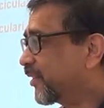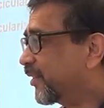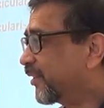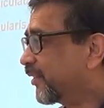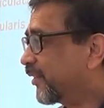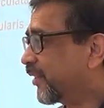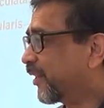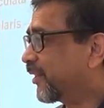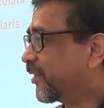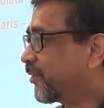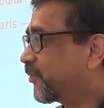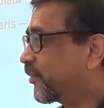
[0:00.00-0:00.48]

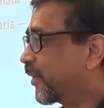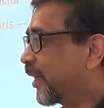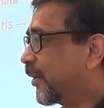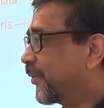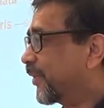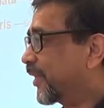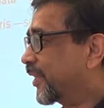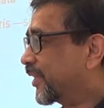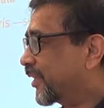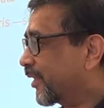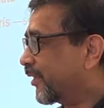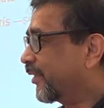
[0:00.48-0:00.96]
The
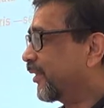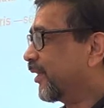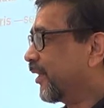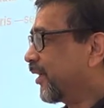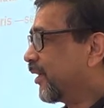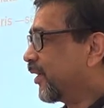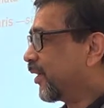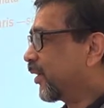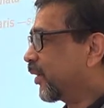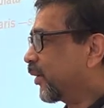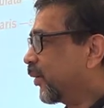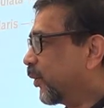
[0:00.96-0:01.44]
inflammation
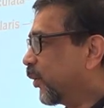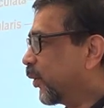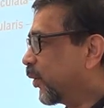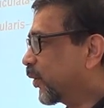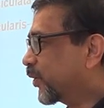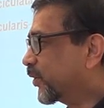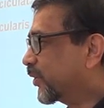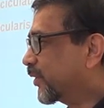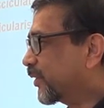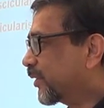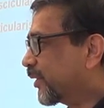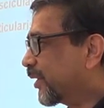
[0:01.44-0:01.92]

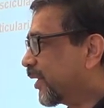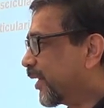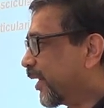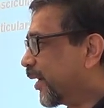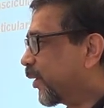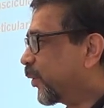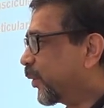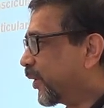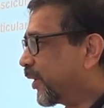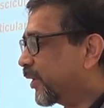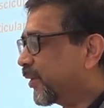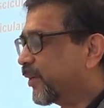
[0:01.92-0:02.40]
goes
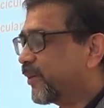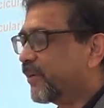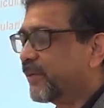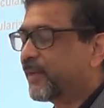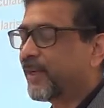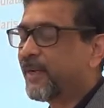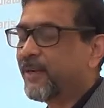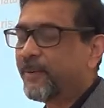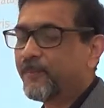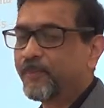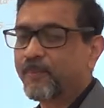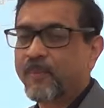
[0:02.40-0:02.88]
out.
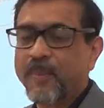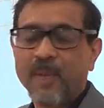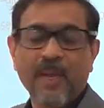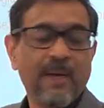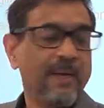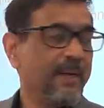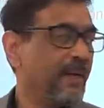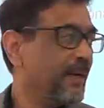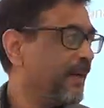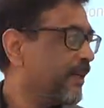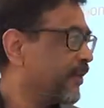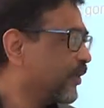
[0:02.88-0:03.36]
Okay,
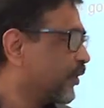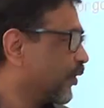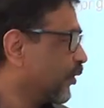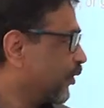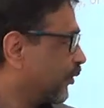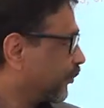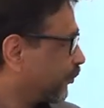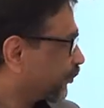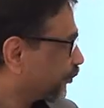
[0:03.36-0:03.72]
so